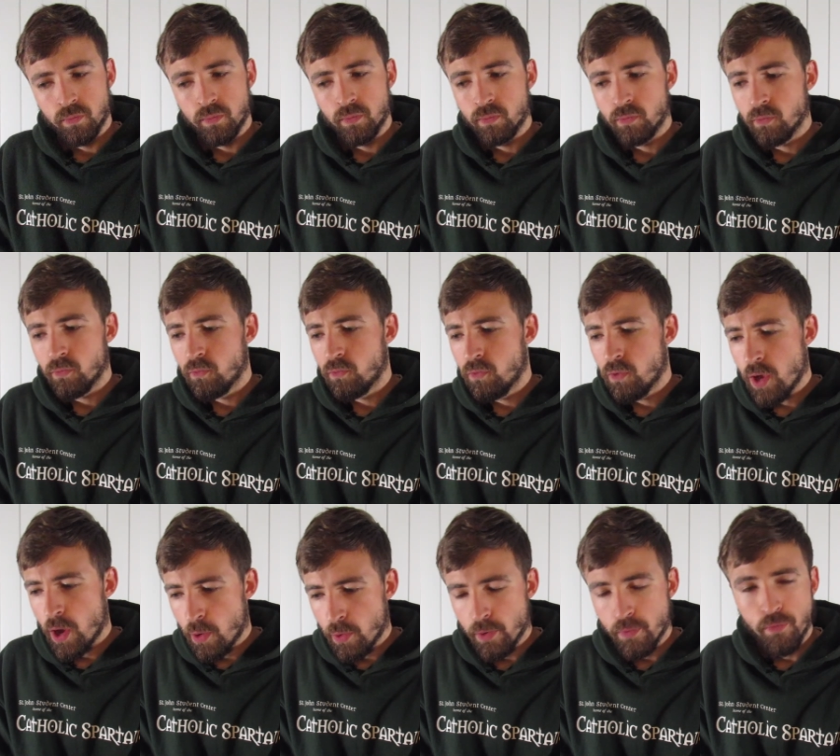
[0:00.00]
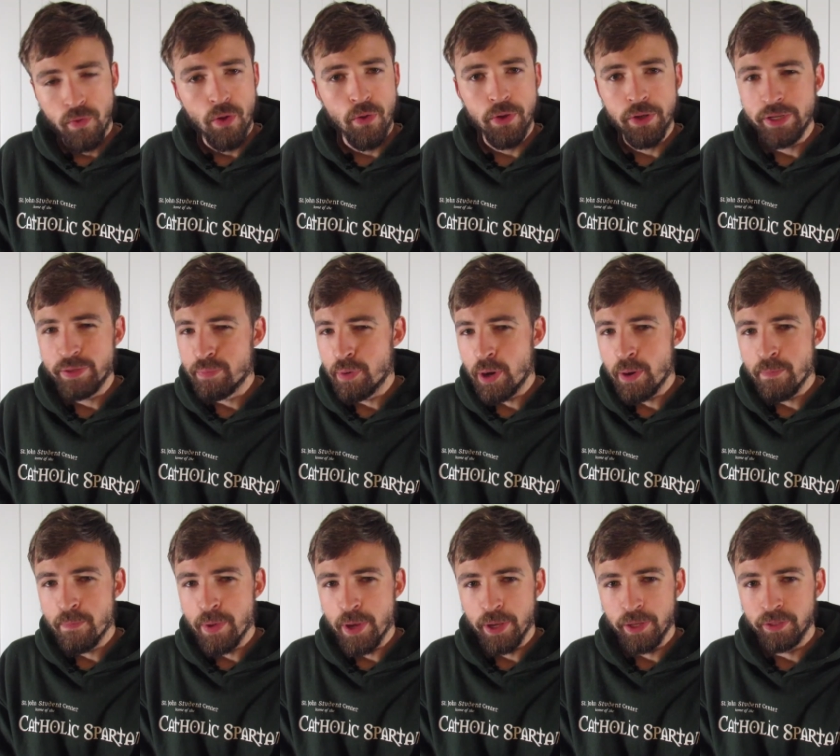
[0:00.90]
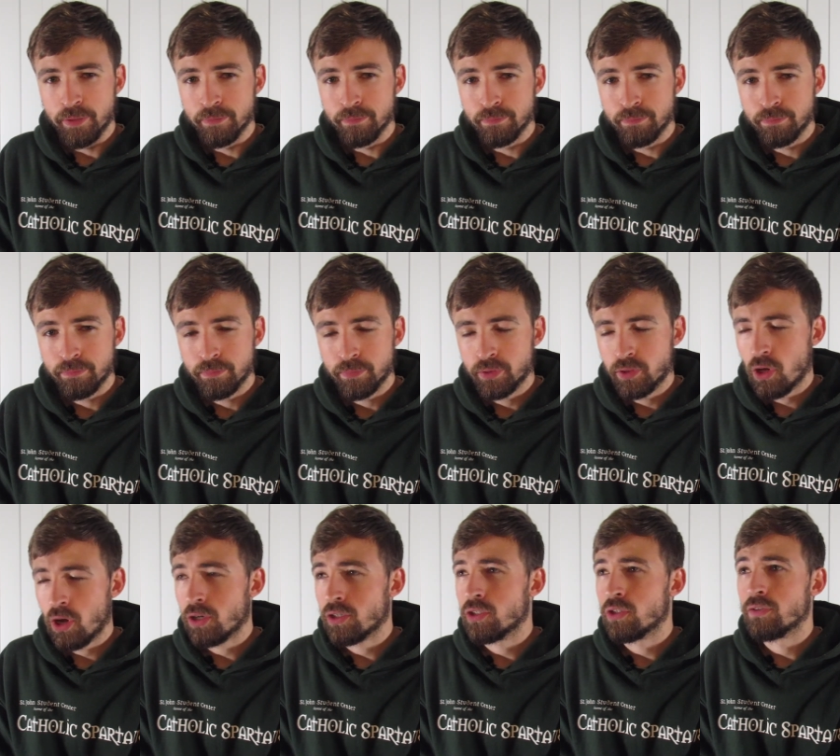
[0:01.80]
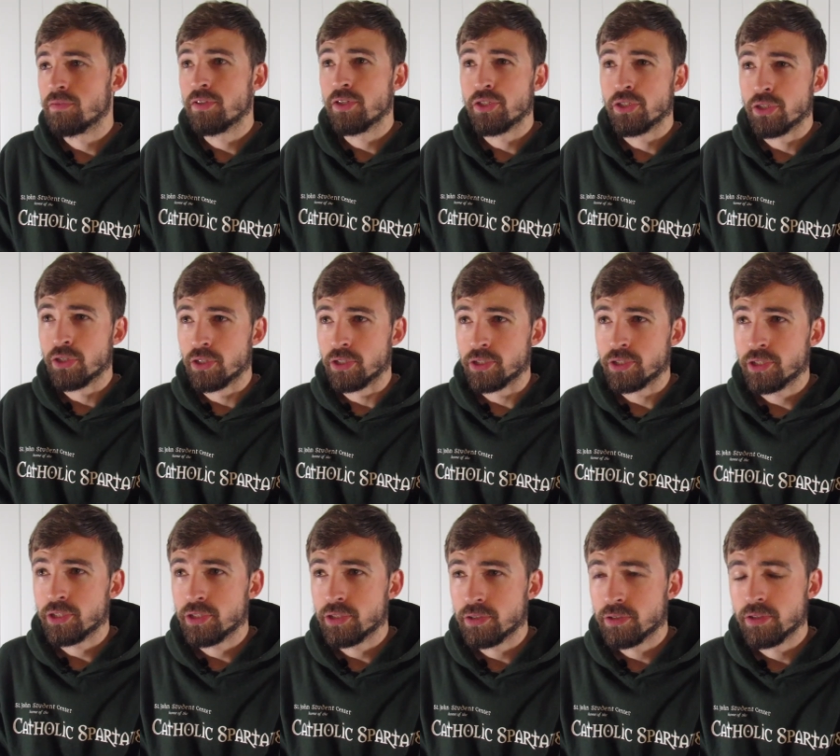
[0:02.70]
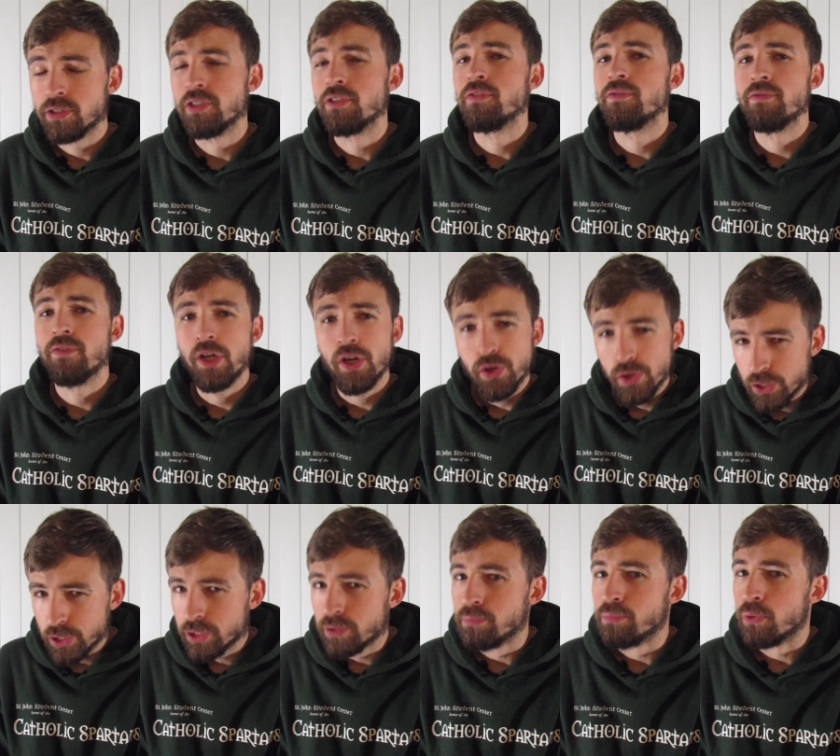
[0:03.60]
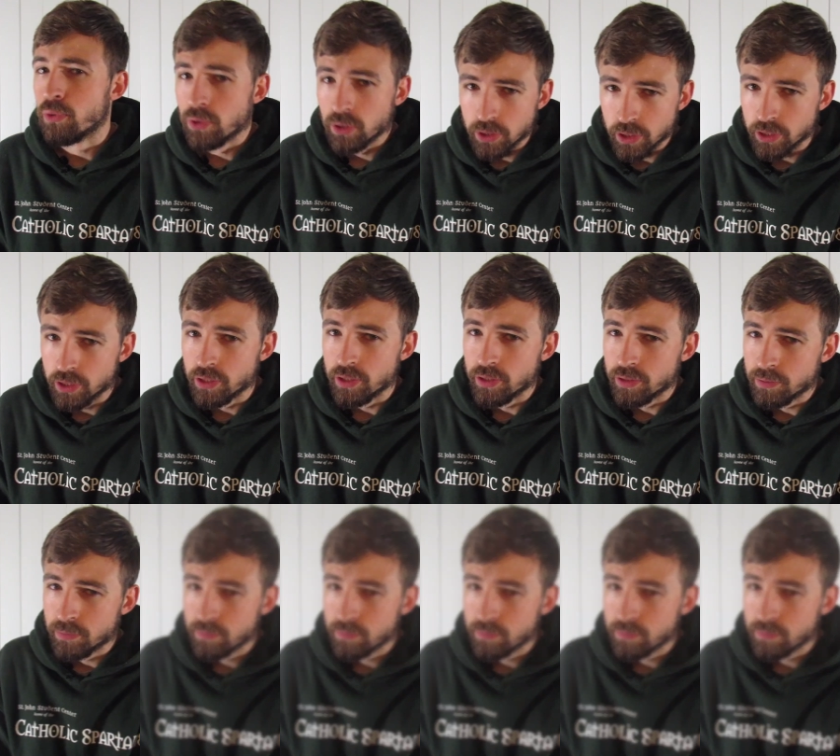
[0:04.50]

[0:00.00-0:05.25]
Very, very smart man. Doctor of the church. Very important.